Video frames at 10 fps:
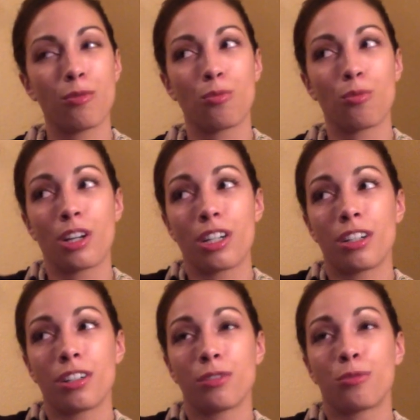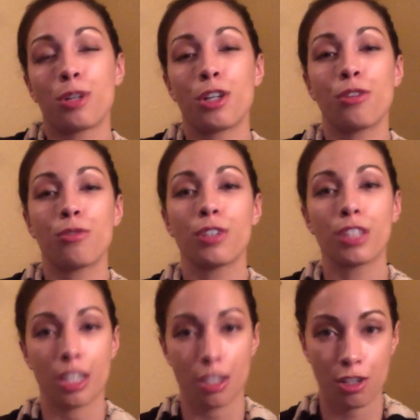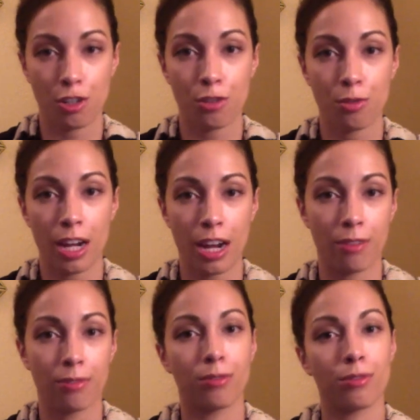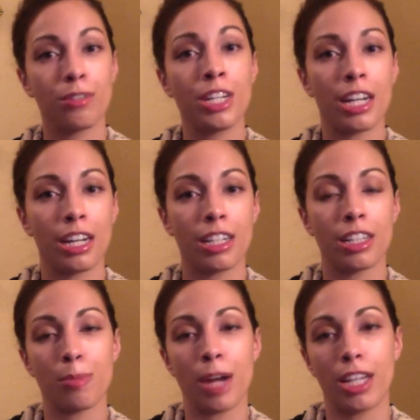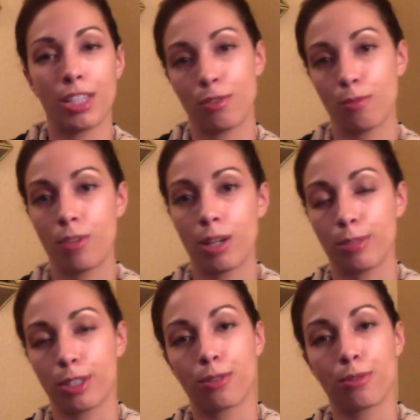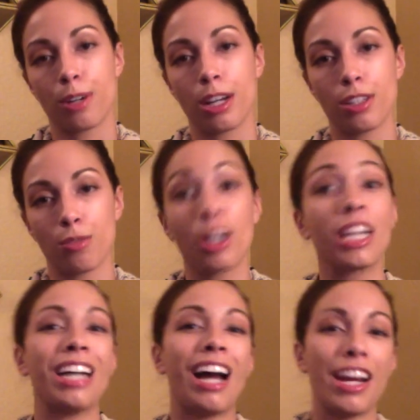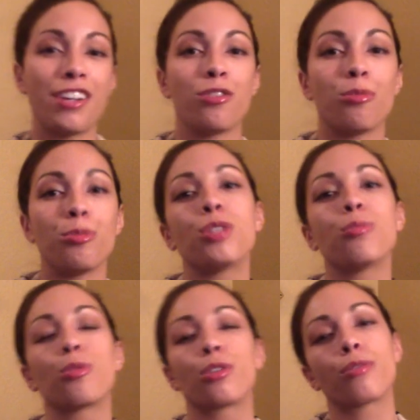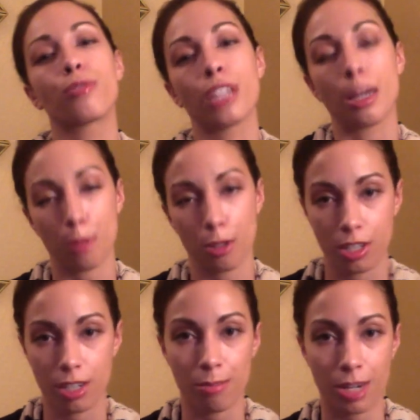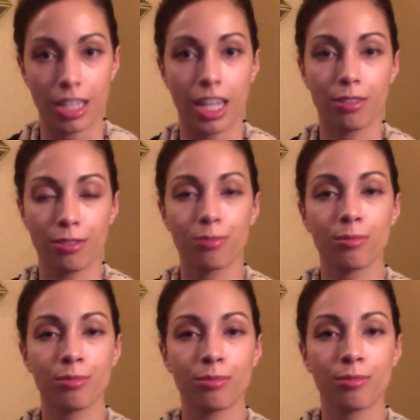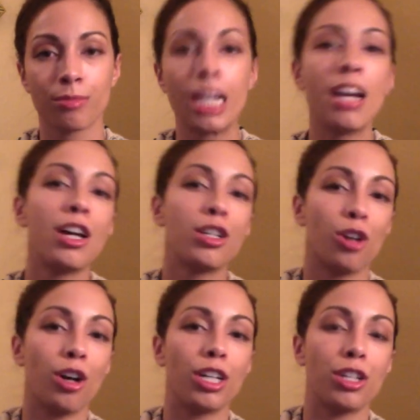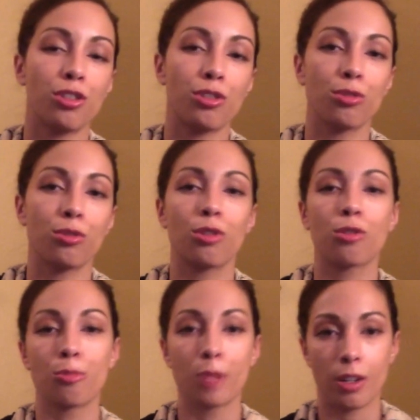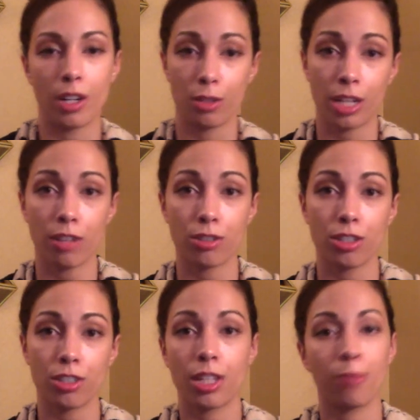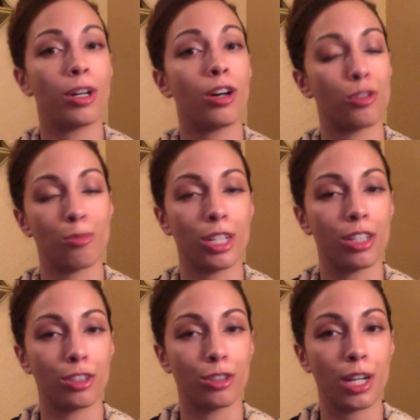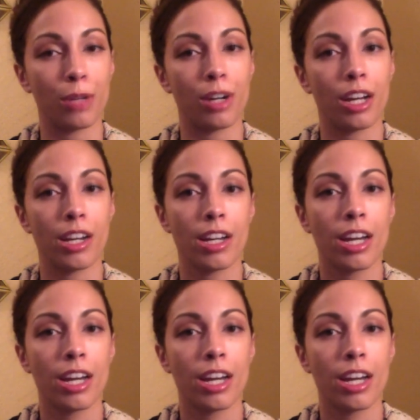what do you feel that you have needed in the past from family or friends? What can I do to be supportive for that person in my life? Talking to local mental health counselors can also be another great way.